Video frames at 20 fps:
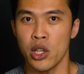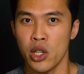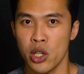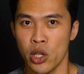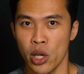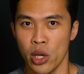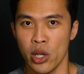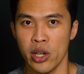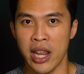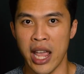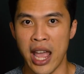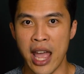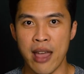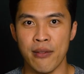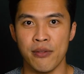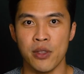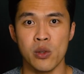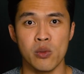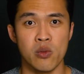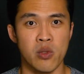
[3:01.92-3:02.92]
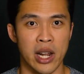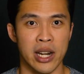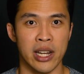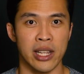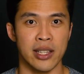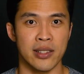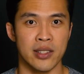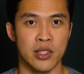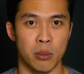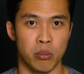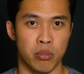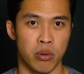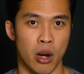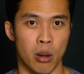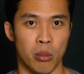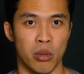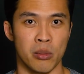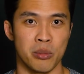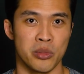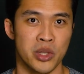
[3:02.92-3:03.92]
could have you running into
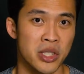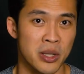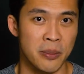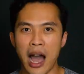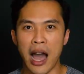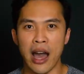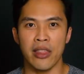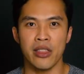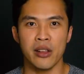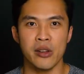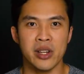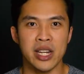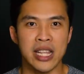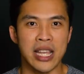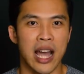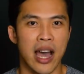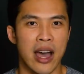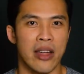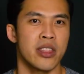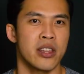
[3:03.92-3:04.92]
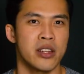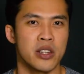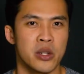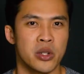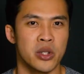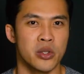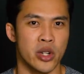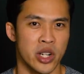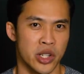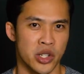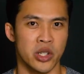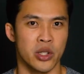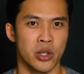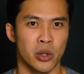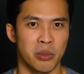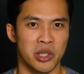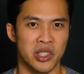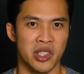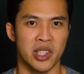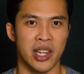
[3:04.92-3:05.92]
problems. Are there any other
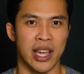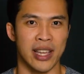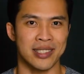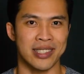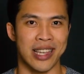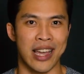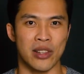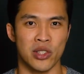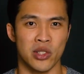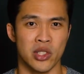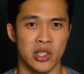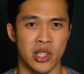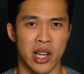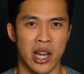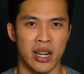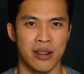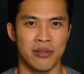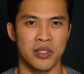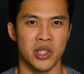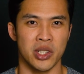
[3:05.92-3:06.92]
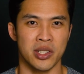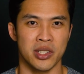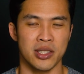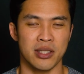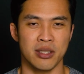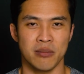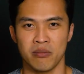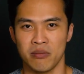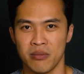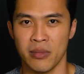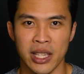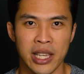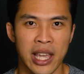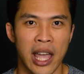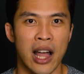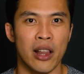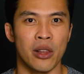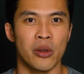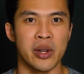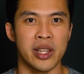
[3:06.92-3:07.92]
nutritional mistakes outside of just
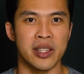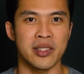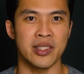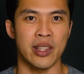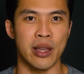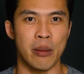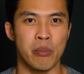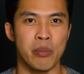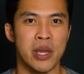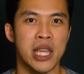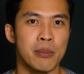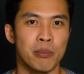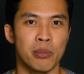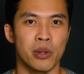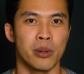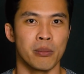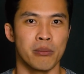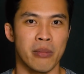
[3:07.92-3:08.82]
calories that people